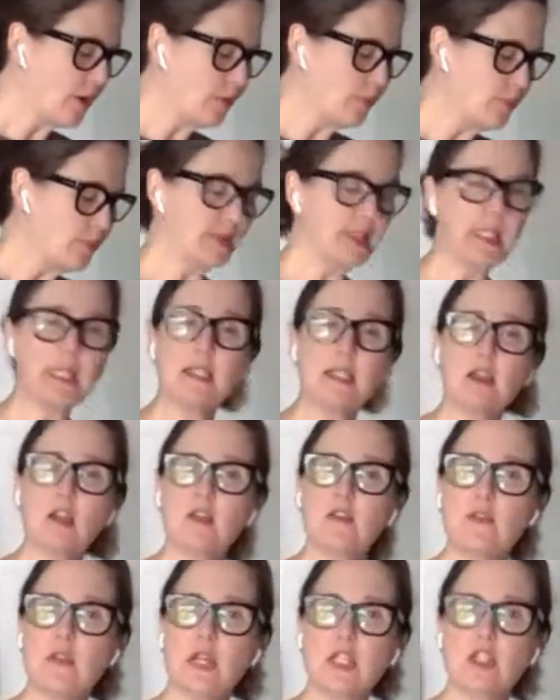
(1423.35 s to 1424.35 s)
But these
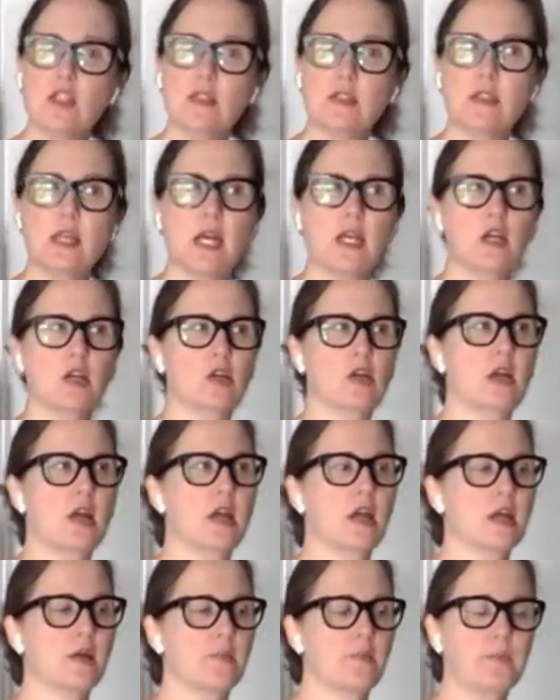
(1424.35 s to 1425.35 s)
are the veggies that are
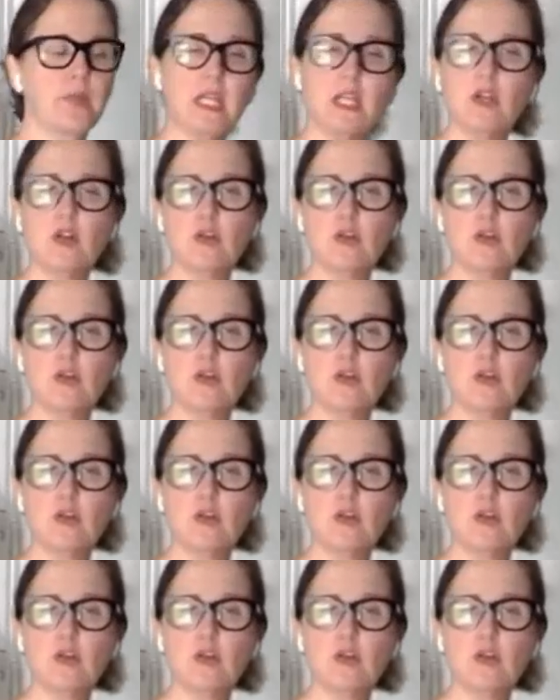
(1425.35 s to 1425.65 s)
being